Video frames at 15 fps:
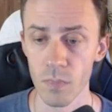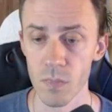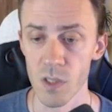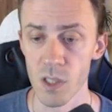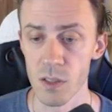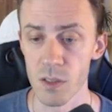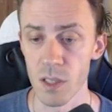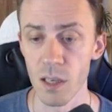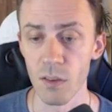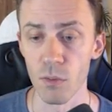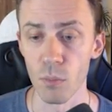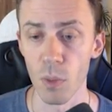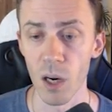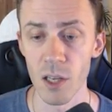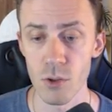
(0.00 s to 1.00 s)
doesn't give
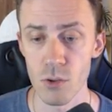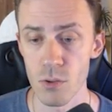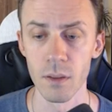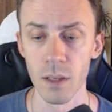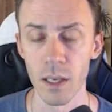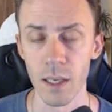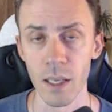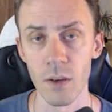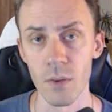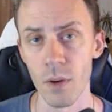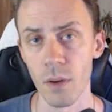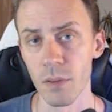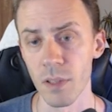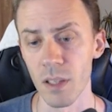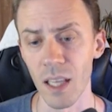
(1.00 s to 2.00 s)
much. Again,
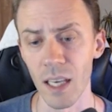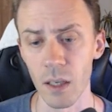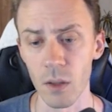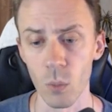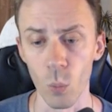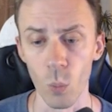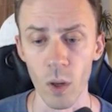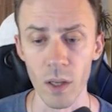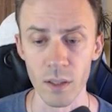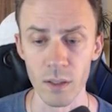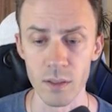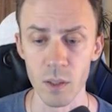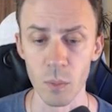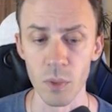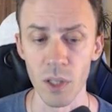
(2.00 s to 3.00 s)
roughly like one
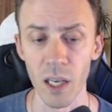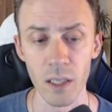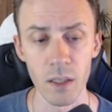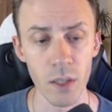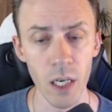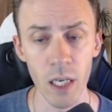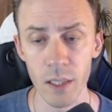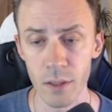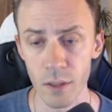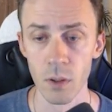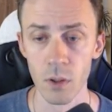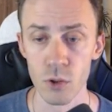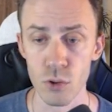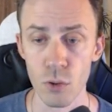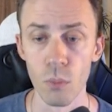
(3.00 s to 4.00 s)
supply crate.
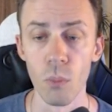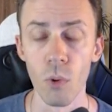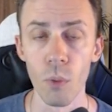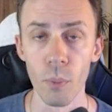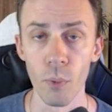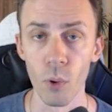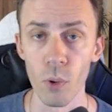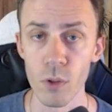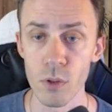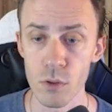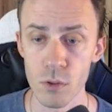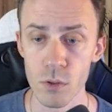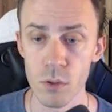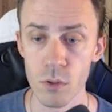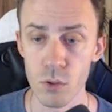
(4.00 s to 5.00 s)
So more
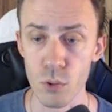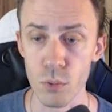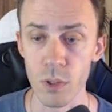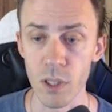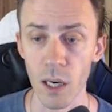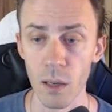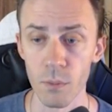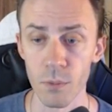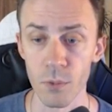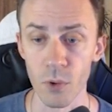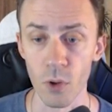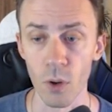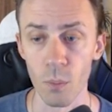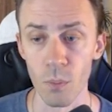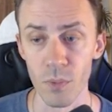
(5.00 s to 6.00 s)
points should come from